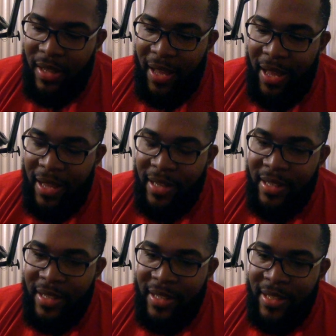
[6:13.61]
I did
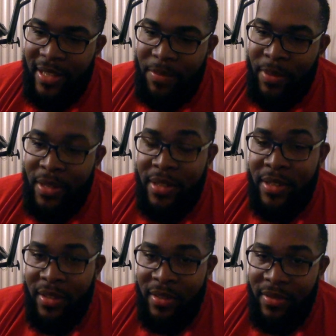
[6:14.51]
not get that
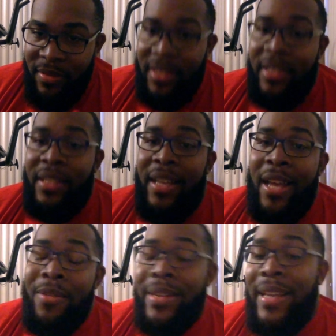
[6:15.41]
pizza until an
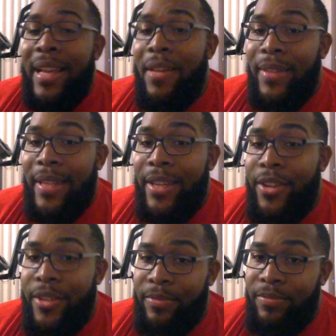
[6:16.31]
hour and a half later.